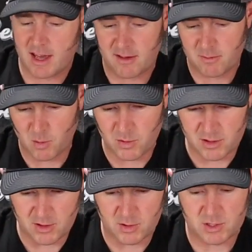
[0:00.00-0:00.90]
have both
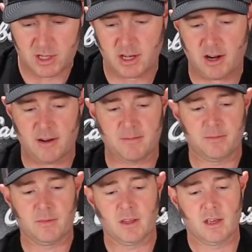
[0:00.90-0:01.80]
of those in here.
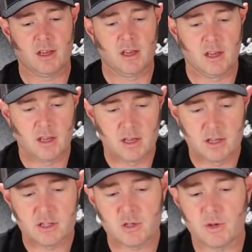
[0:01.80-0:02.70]

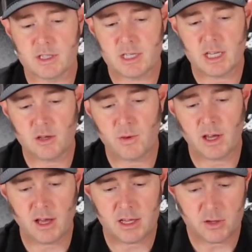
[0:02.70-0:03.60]
So continuing
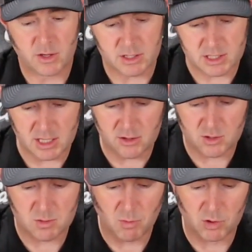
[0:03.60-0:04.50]
on, you can see
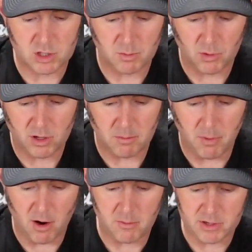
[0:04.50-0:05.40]
there's multiple
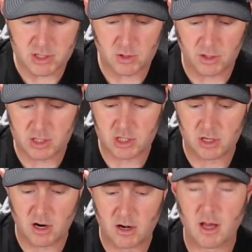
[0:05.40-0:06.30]
compartments. So let's
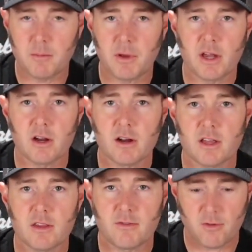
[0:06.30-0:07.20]
start up here
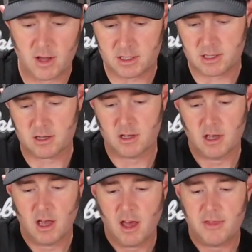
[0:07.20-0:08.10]
in the front.
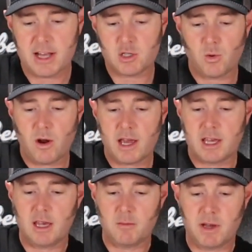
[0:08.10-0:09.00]
That's where I
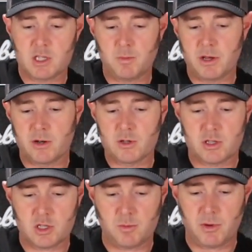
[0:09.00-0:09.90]
keep my spinners
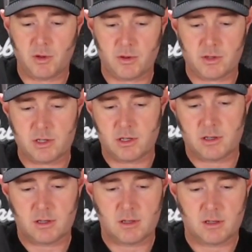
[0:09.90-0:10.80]
and spoons.
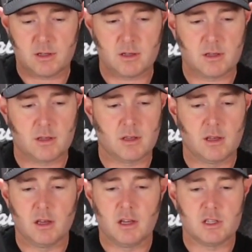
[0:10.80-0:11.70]

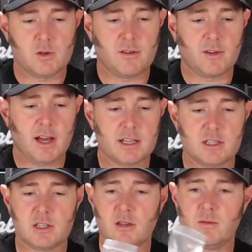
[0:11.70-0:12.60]
So I've got
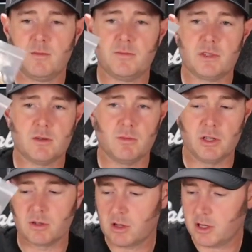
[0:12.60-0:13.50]
some
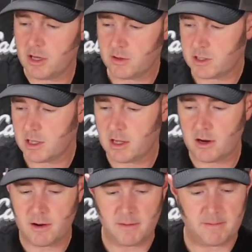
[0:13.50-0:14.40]
little Cleos in
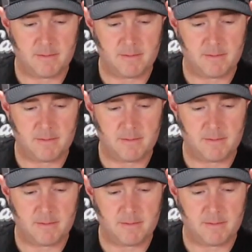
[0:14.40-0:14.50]
there,